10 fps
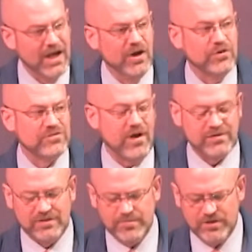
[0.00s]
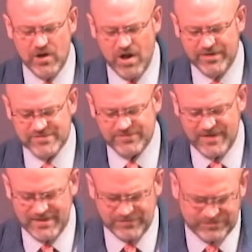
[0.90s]
errors utterly beyond
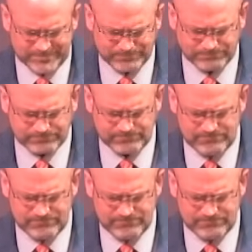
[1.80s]
defense.